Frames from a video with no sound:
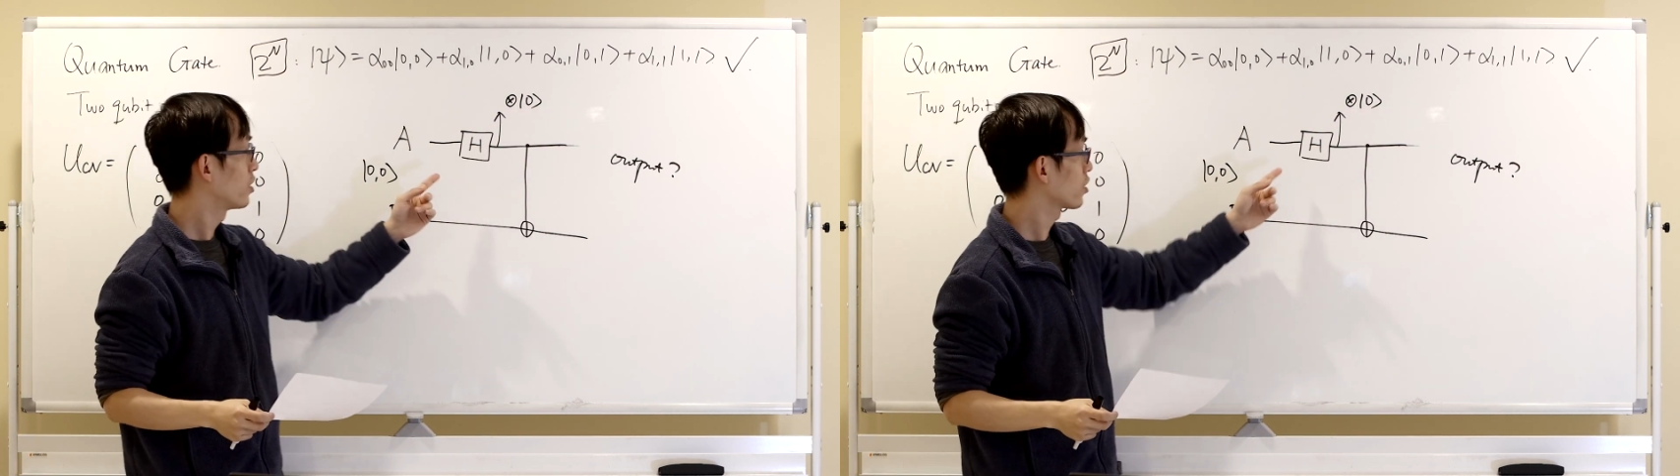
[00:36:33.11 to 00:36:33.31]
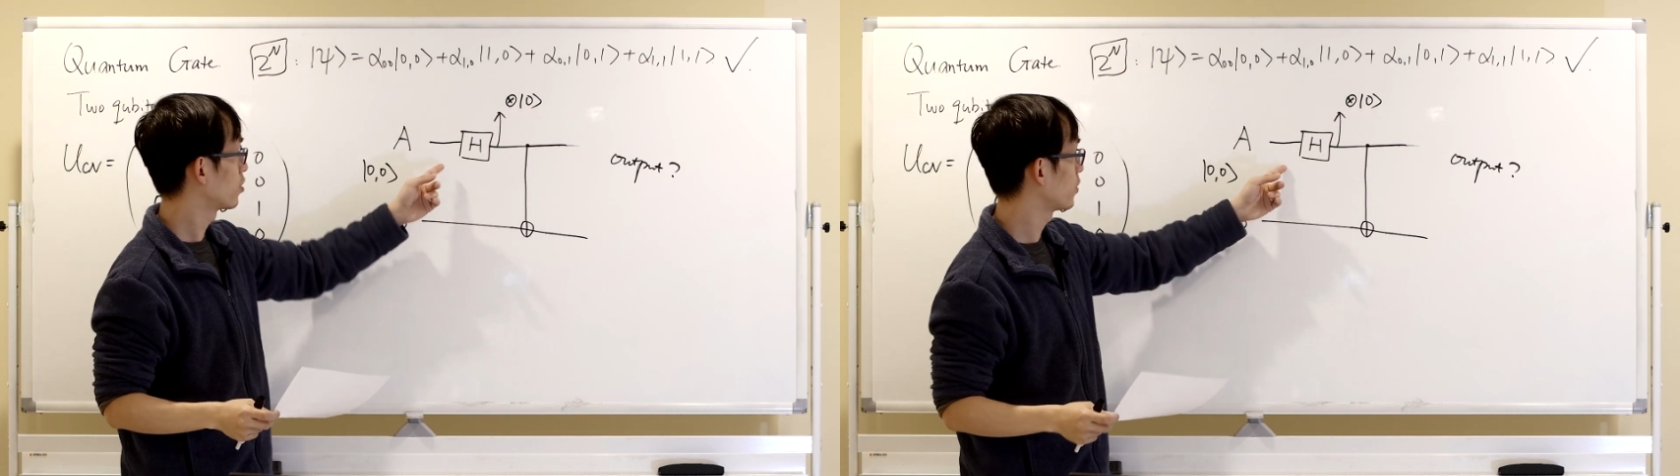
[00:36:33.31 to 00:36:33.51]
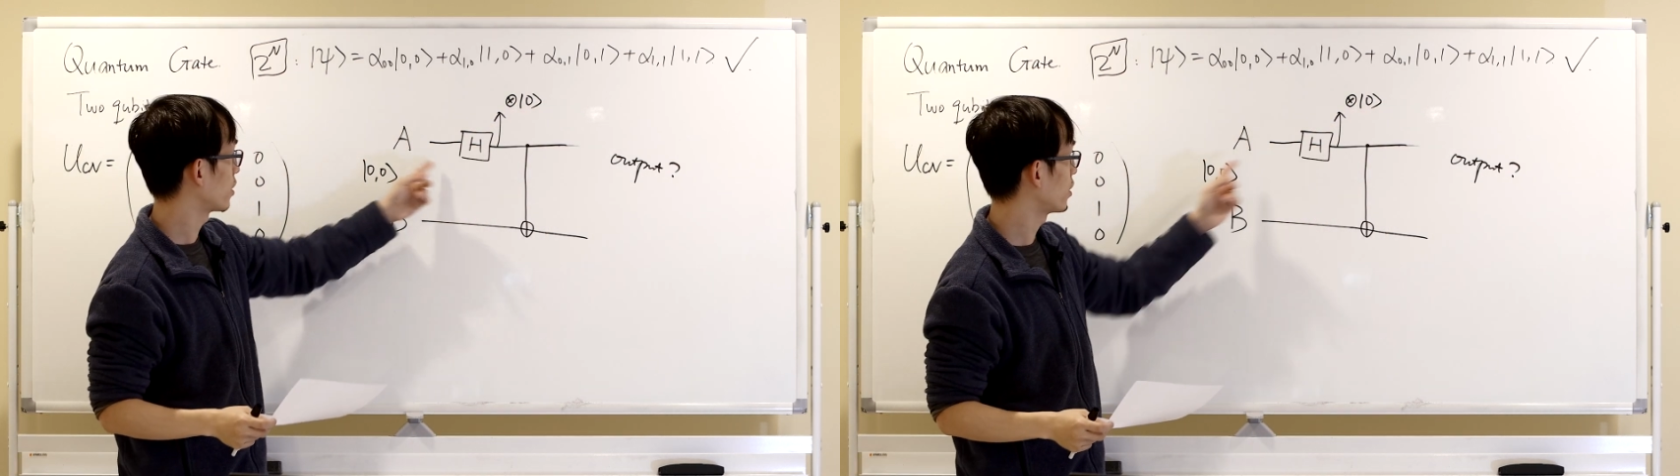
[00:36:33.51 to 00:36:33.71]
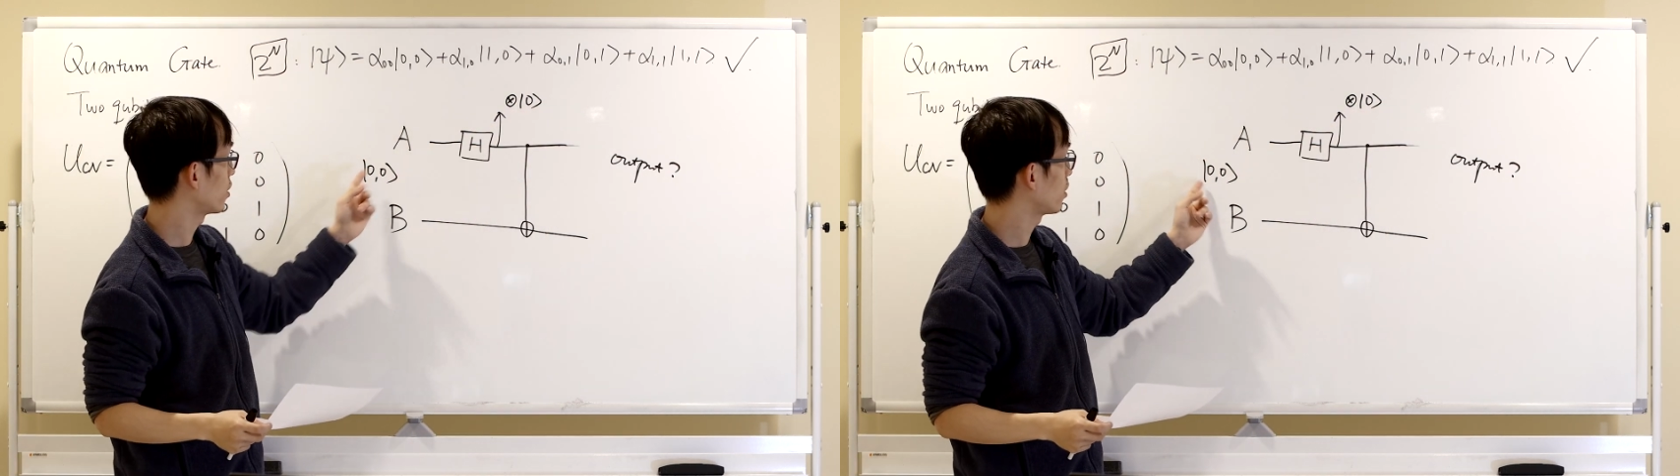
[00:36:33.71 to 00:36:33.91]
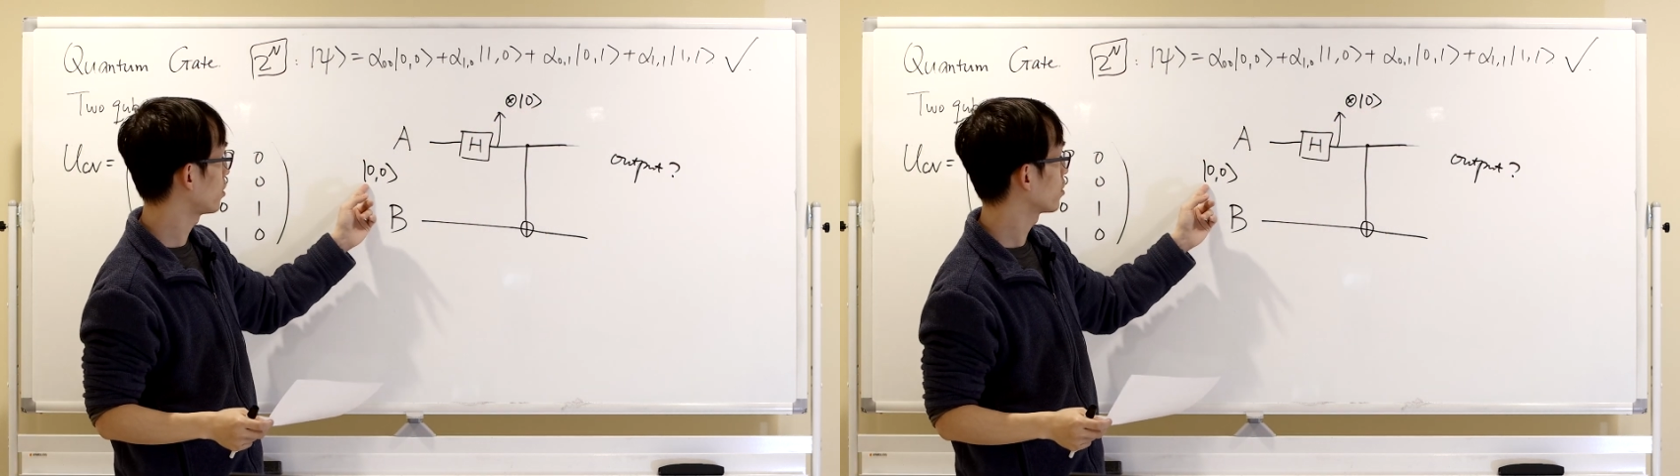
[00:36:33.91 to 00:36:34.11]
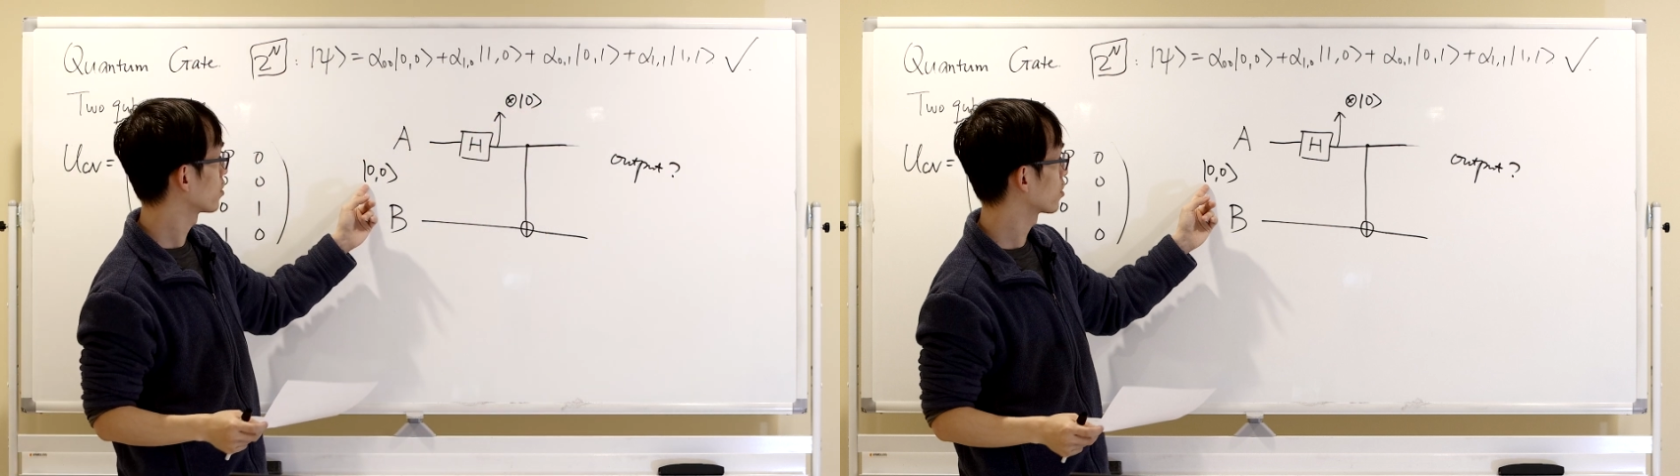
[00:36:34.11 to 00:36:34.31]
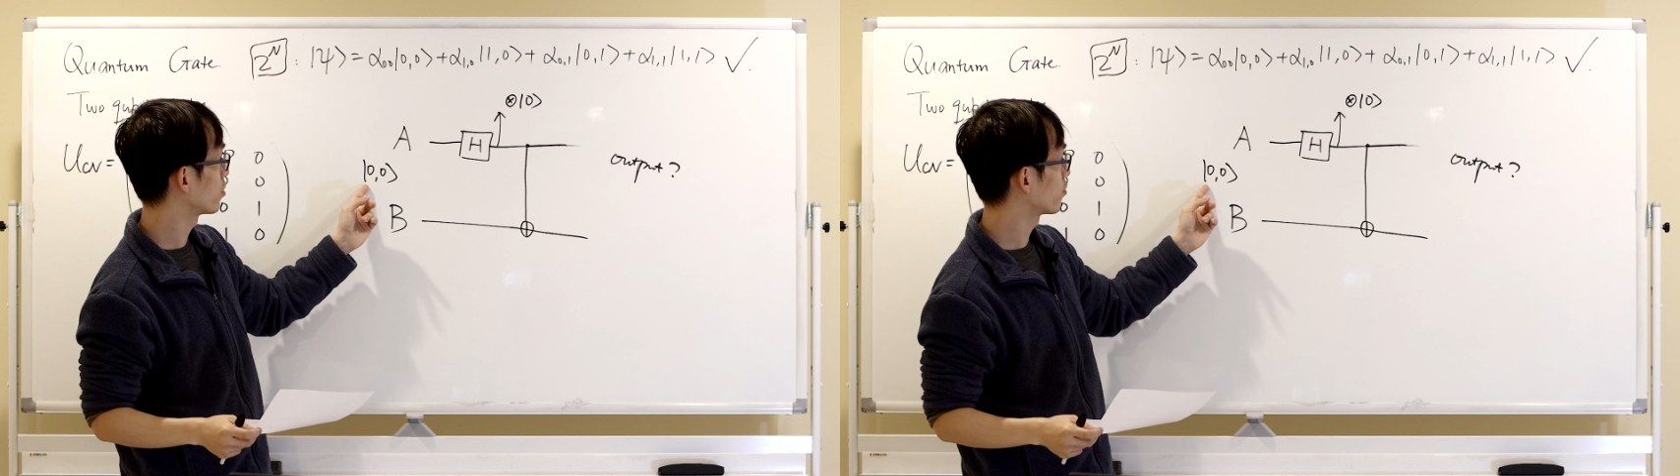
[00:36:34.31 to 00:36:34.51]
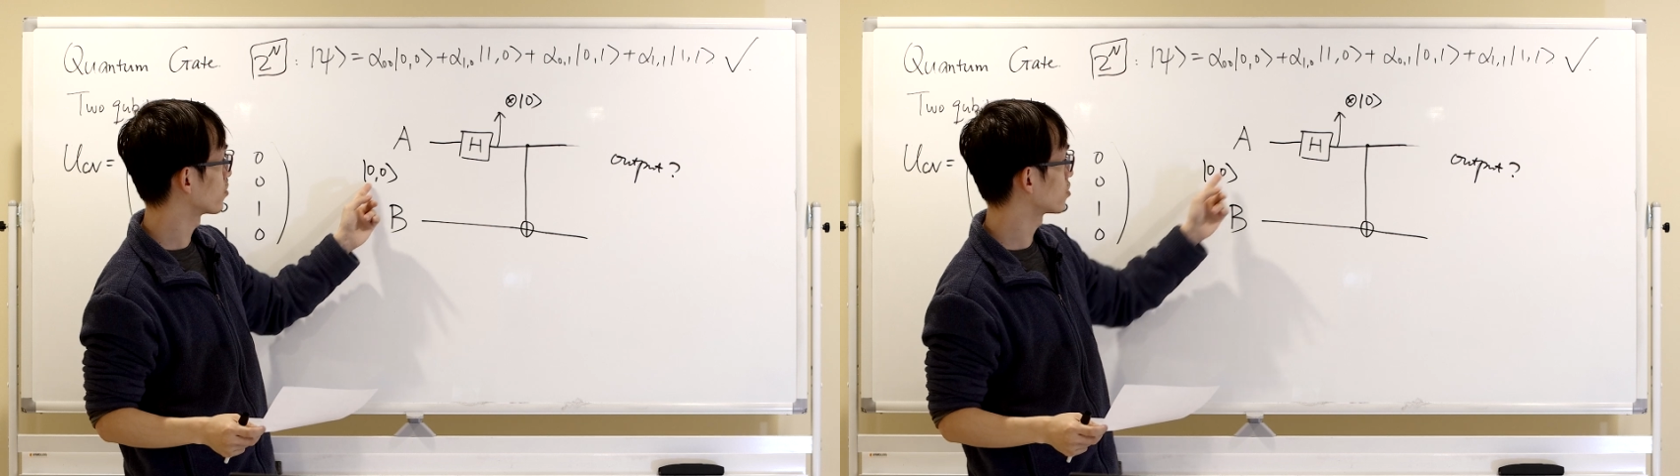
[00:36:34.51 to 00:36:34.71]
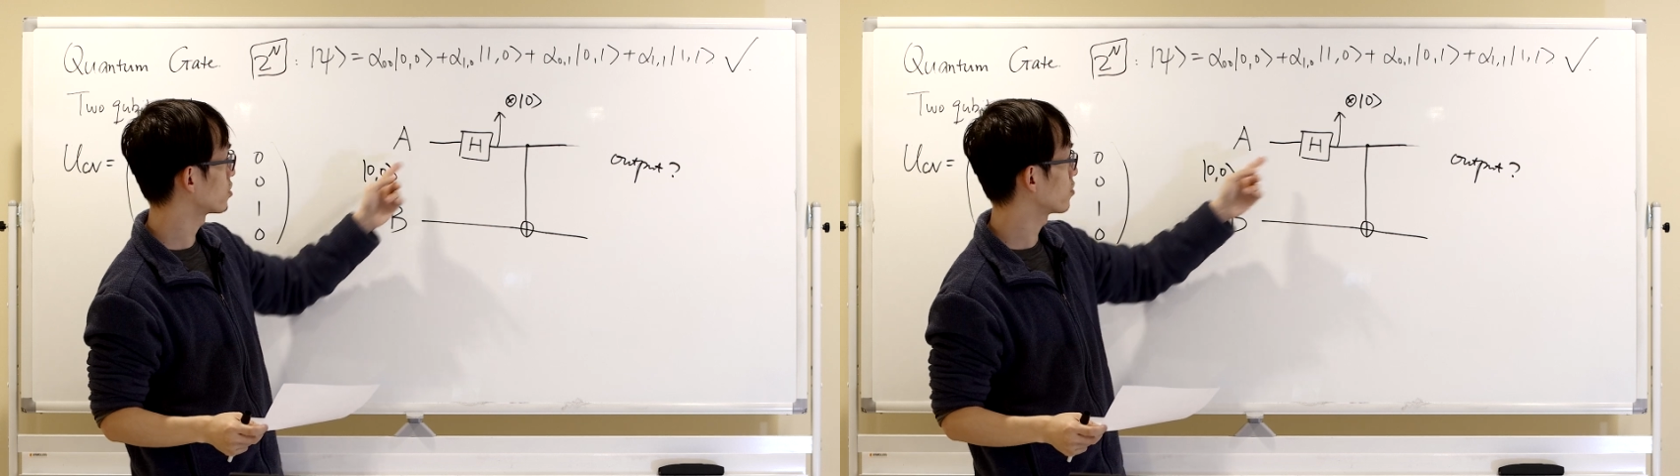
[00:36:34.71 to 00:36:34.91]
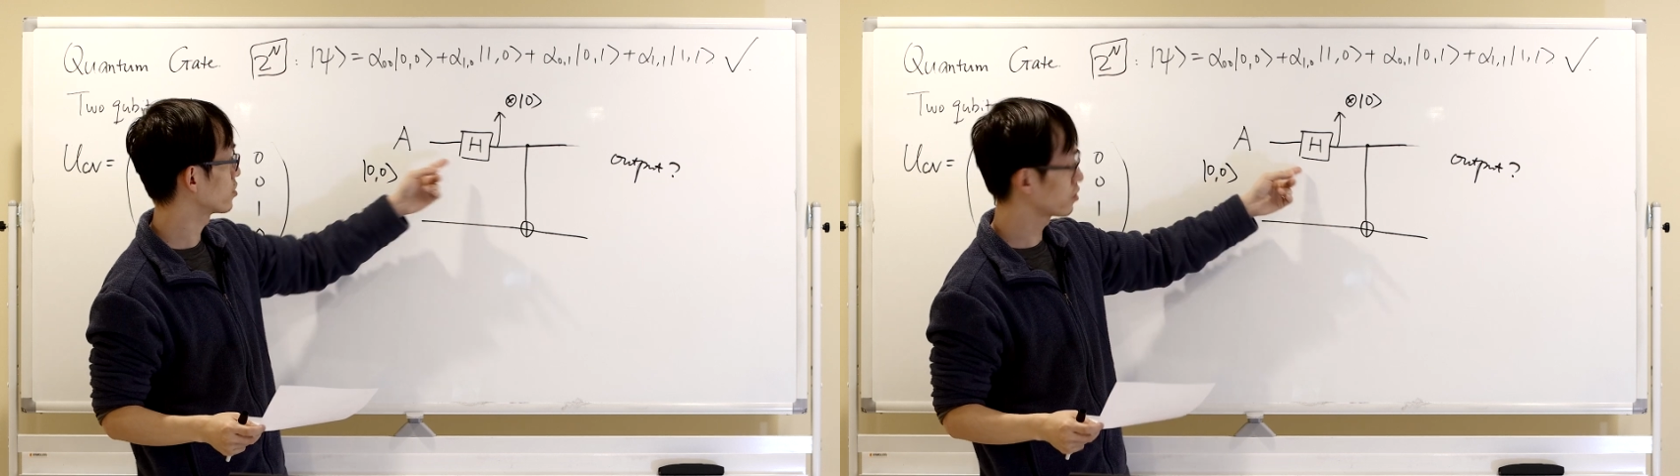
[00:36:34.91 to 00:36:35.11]
Qubit A go from
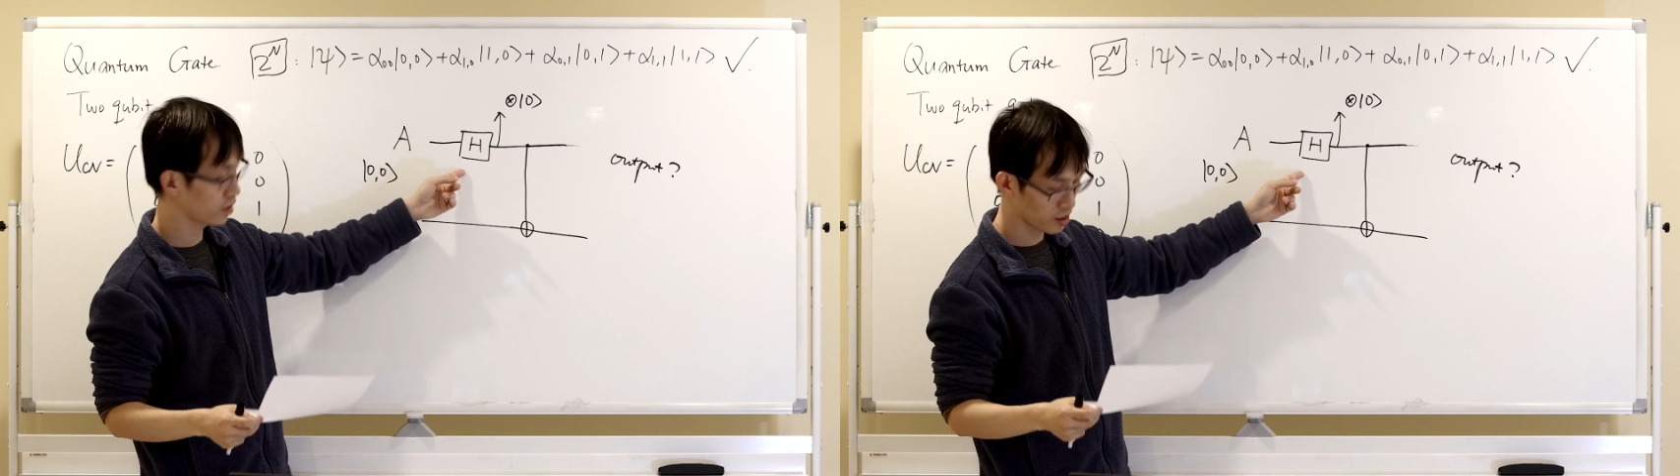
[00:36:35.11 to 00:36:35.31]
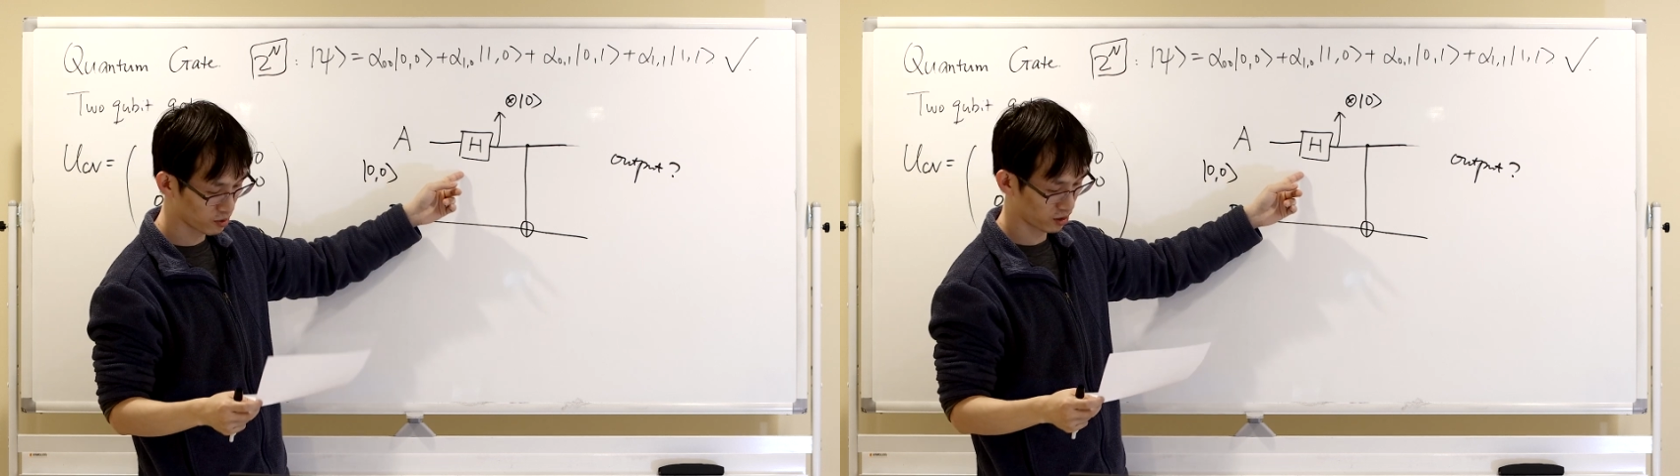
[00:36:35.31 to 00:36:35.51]
0 to hammer